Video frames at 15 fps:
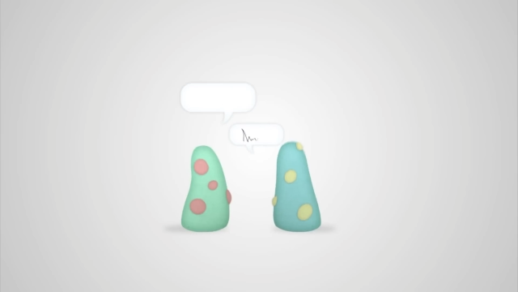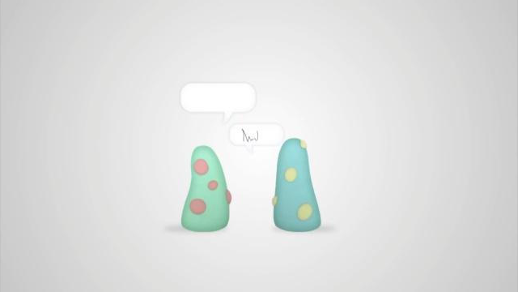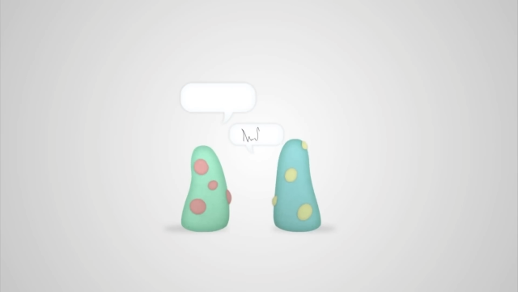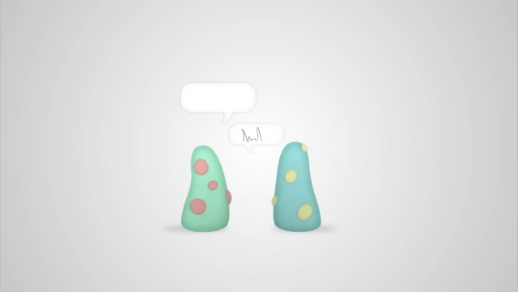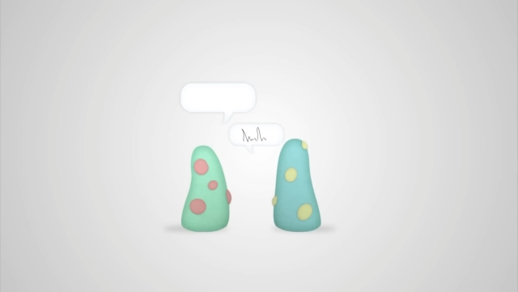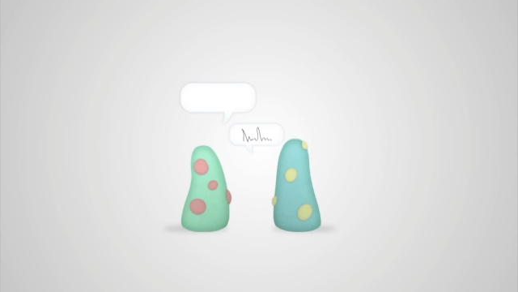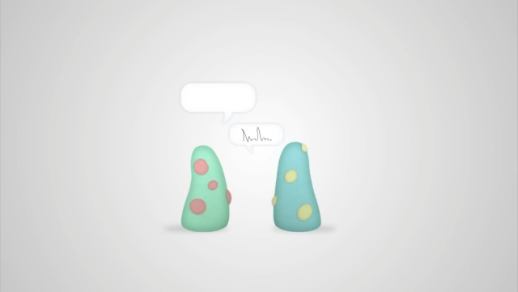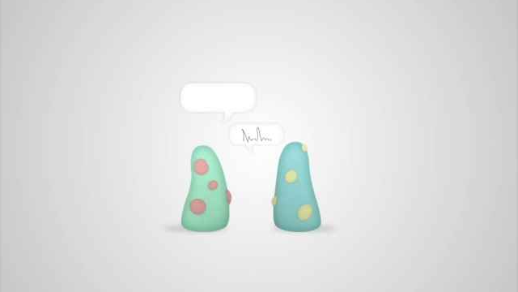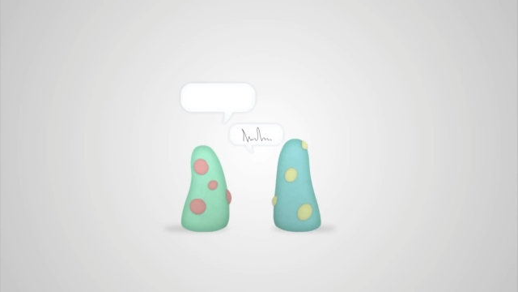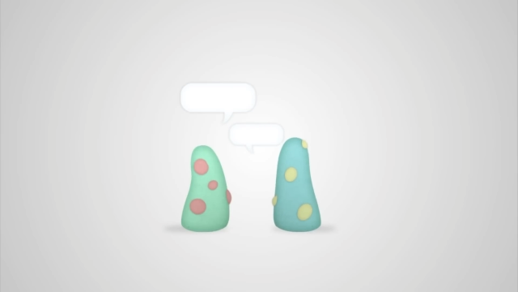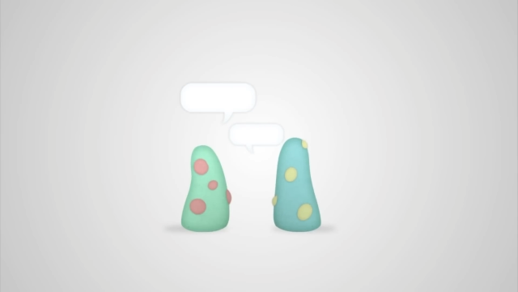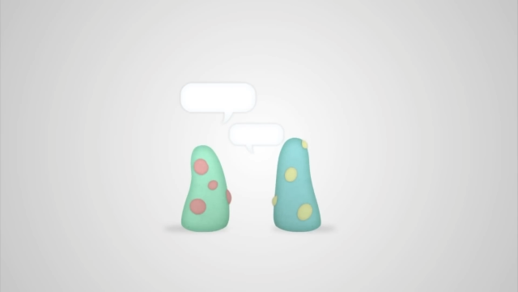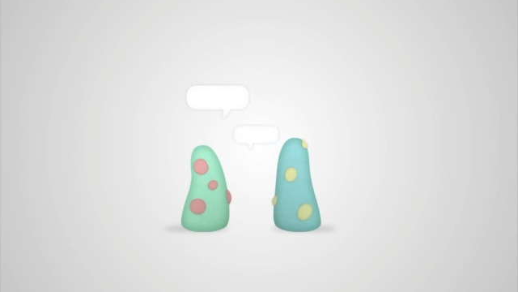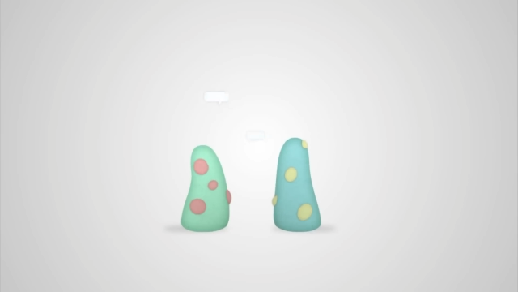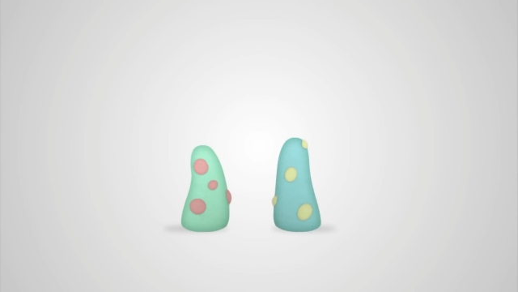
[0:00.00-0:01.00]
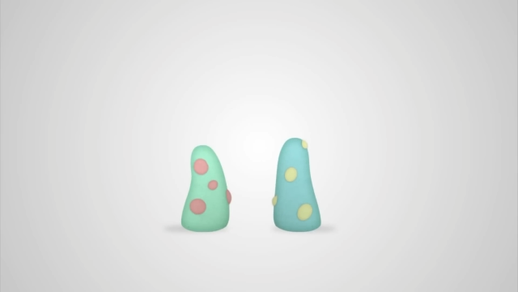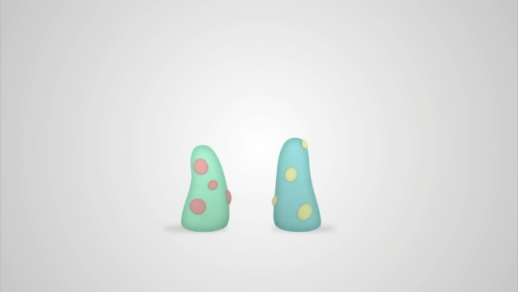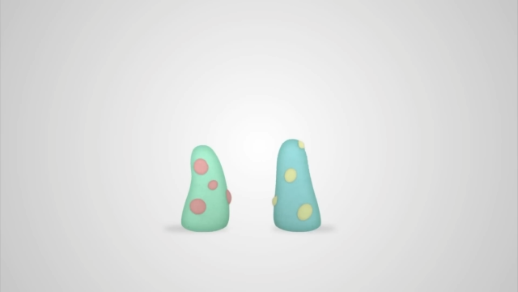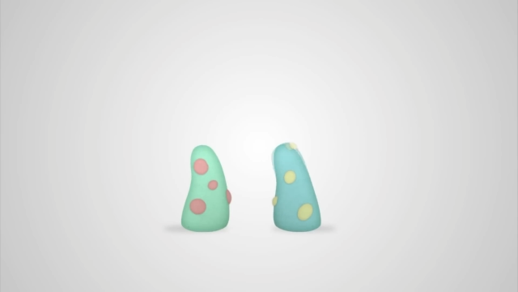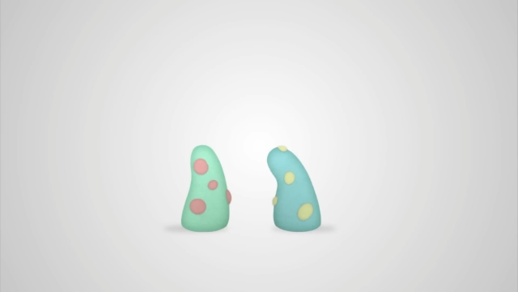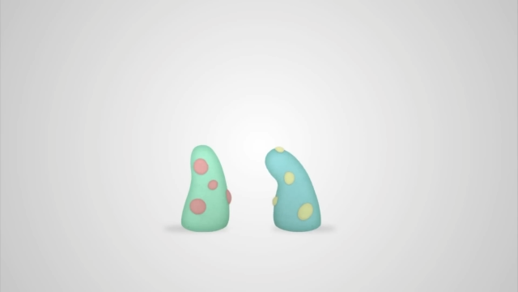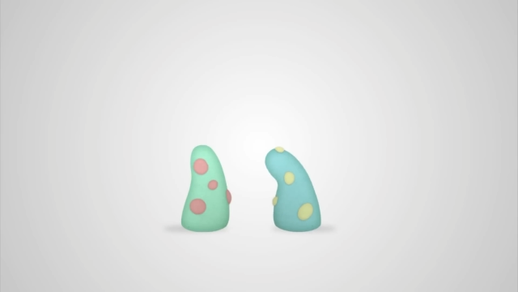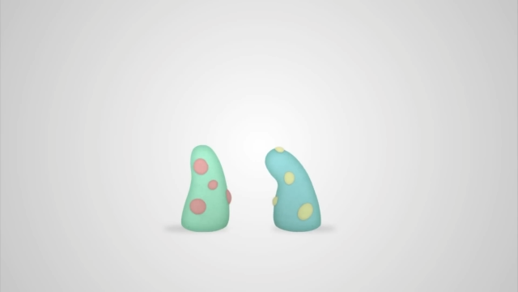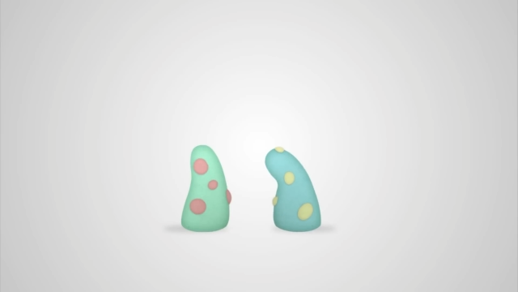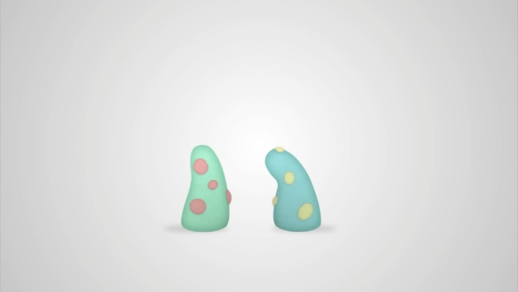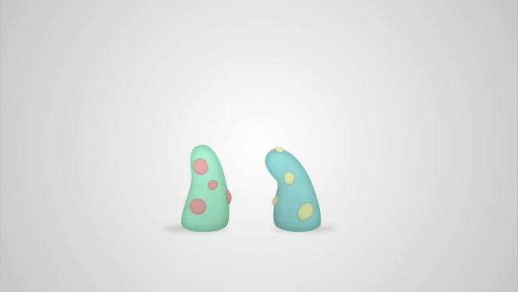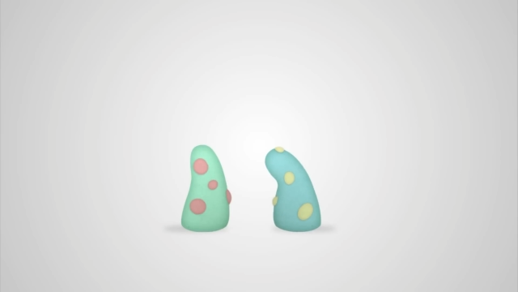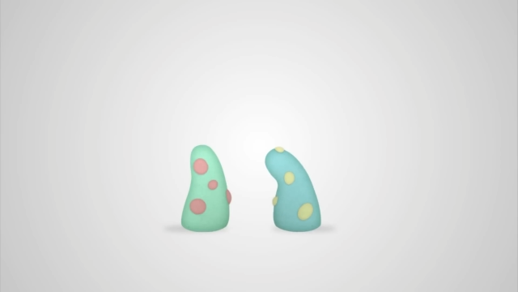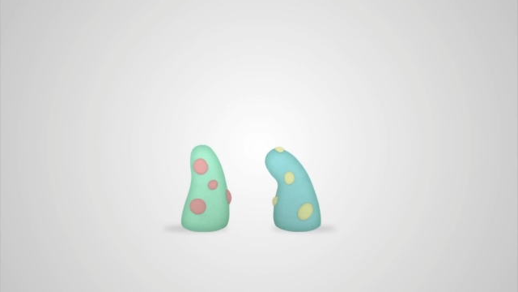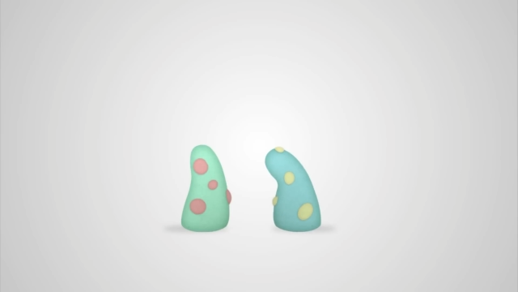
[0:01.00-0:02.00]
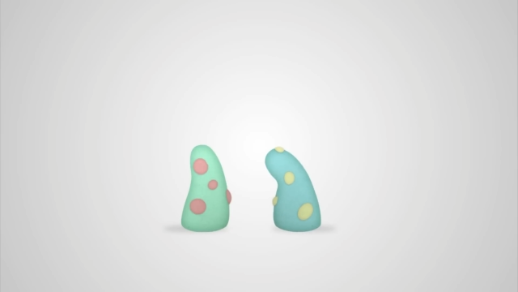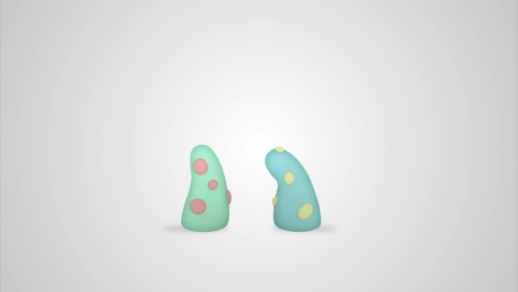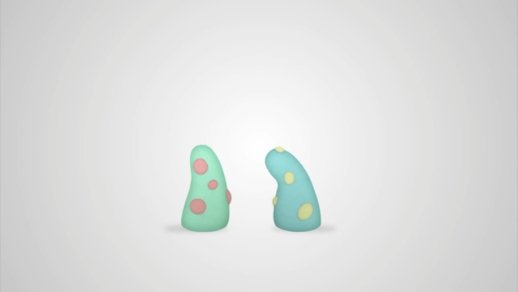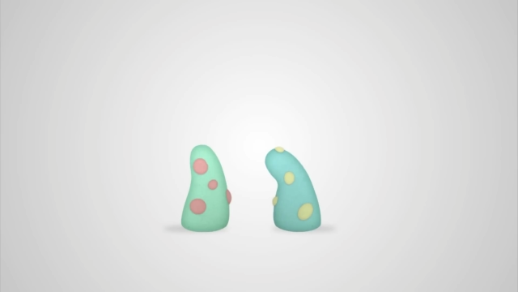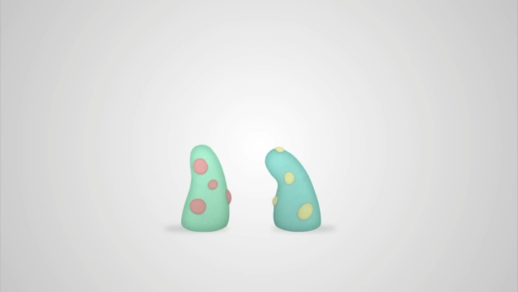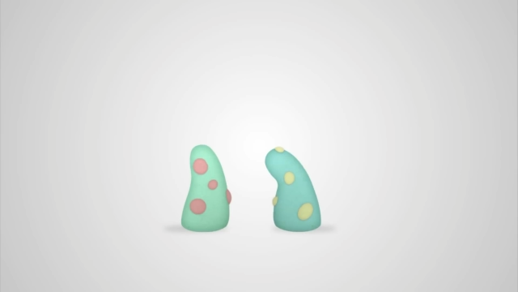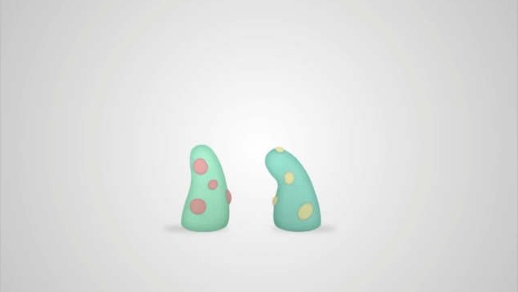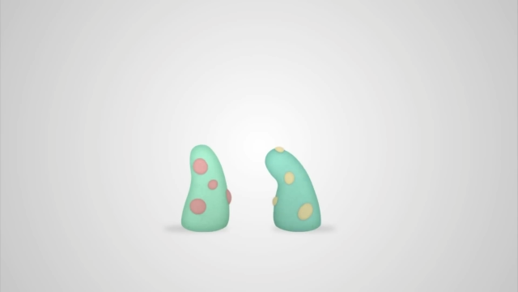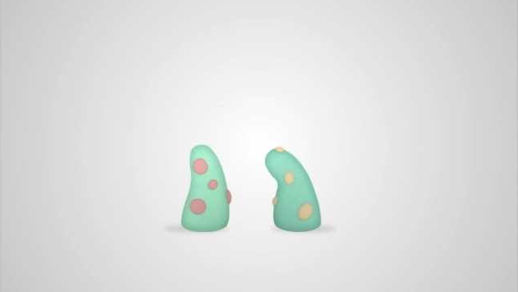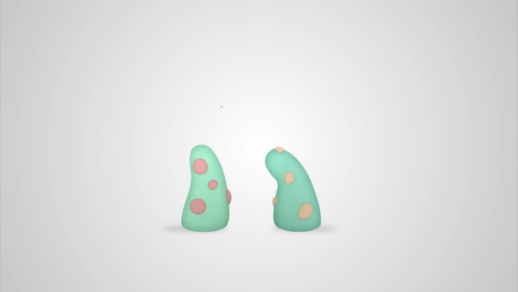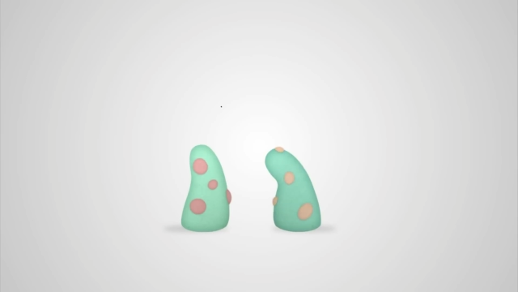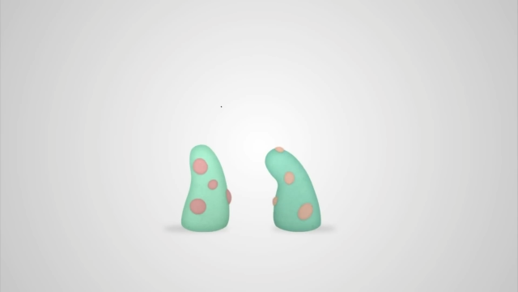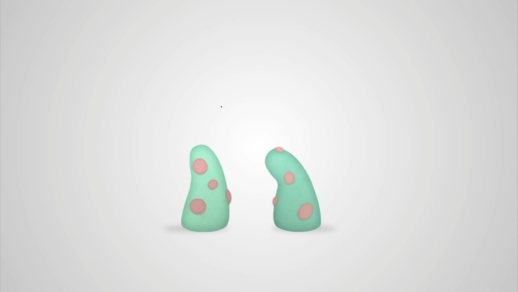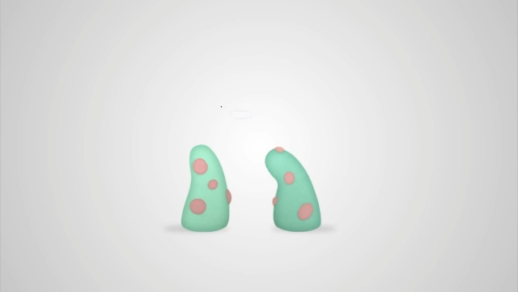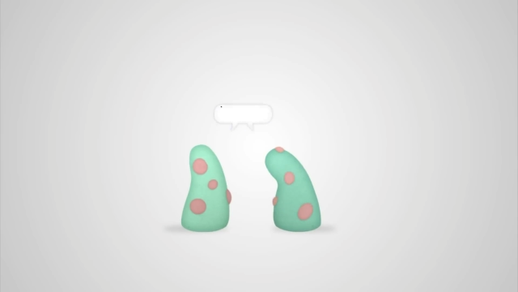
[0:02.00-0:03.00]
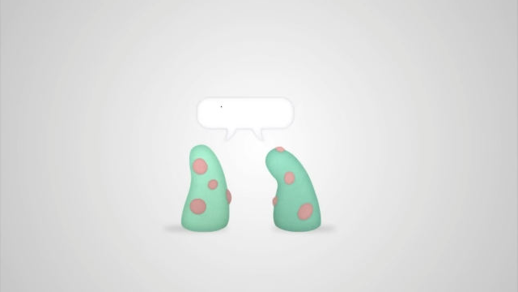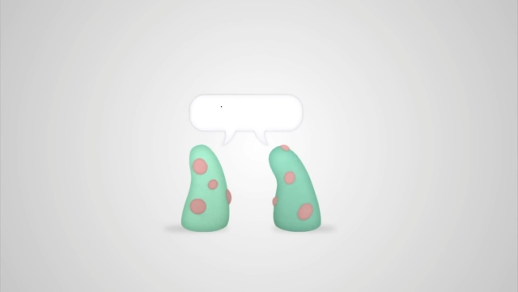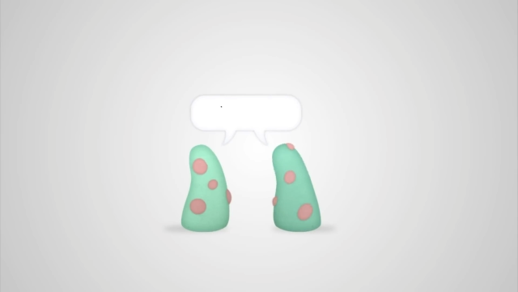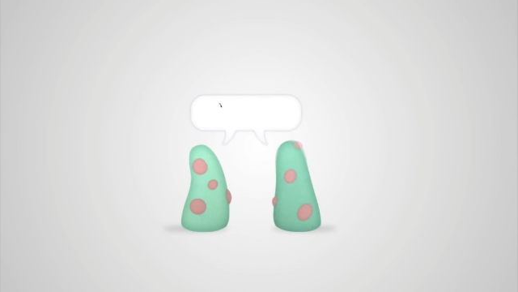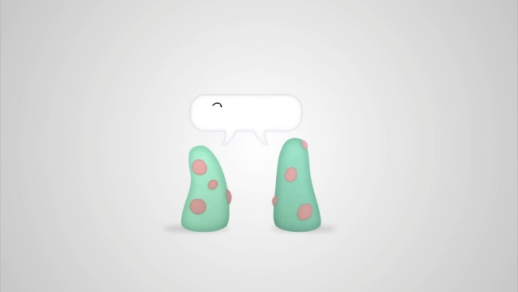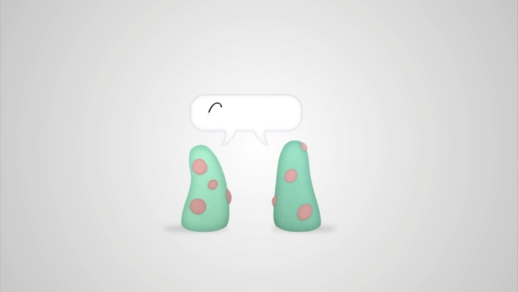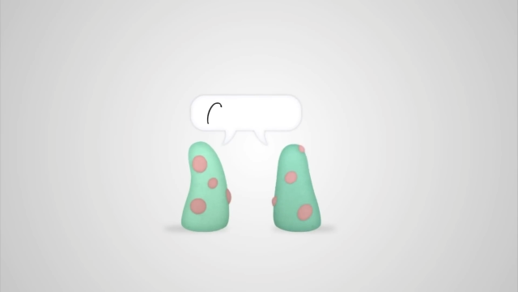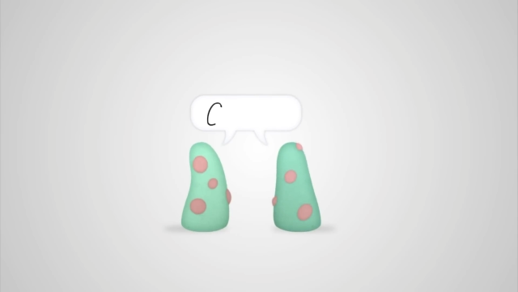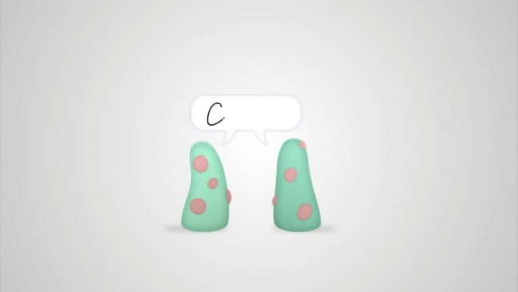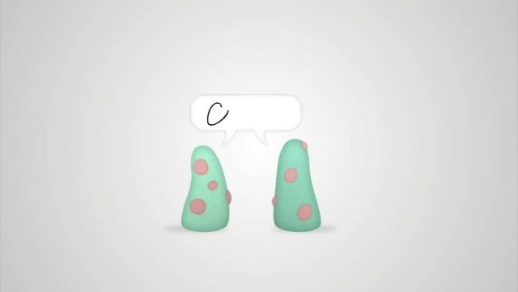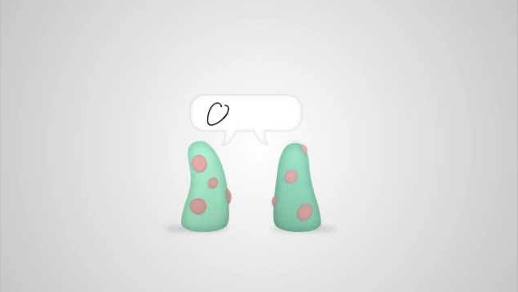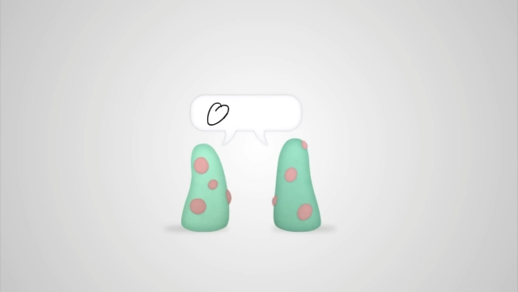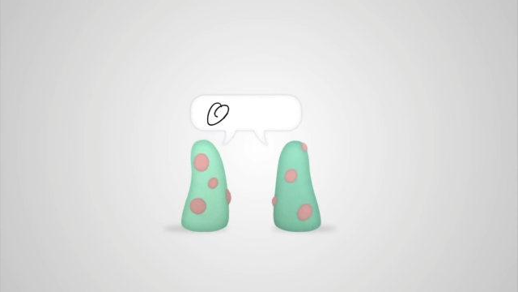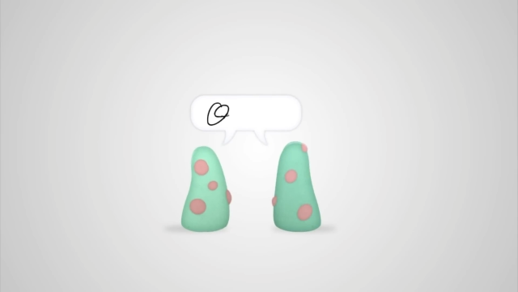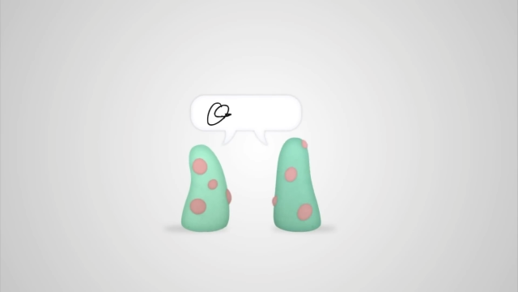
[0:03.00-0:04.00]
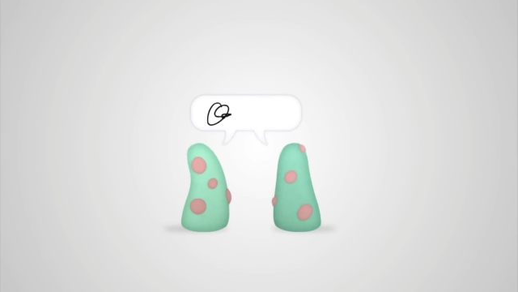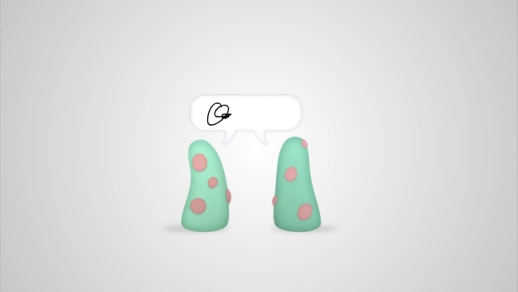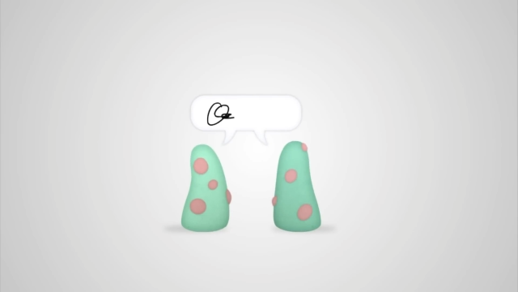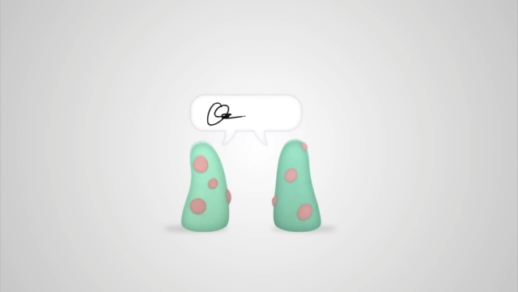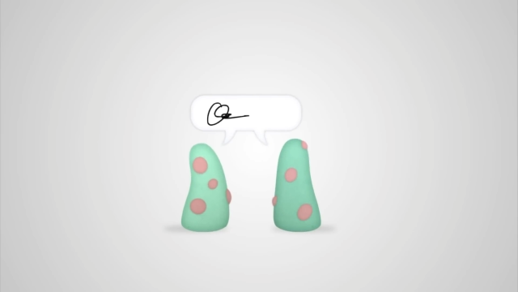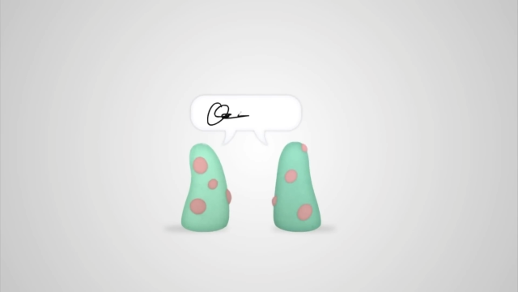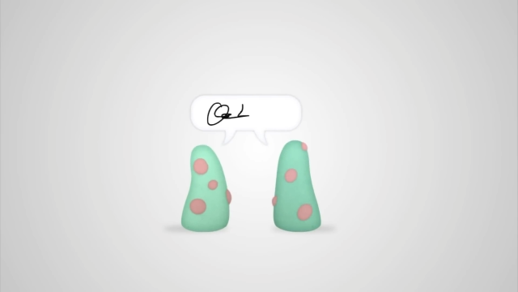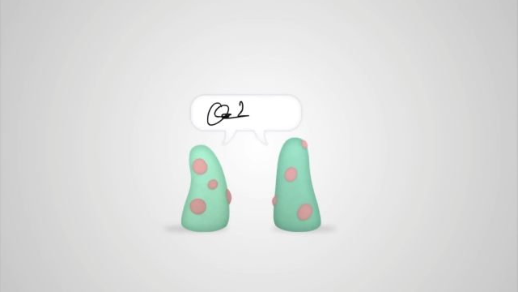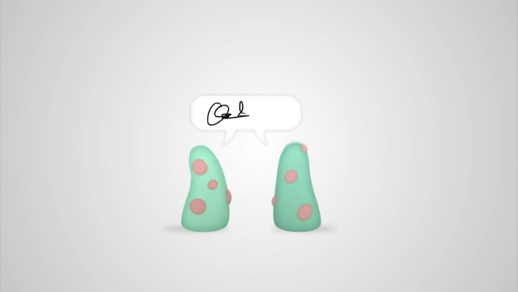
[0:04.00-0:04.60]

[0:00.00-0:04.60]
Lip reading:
[unreadable: no face in view]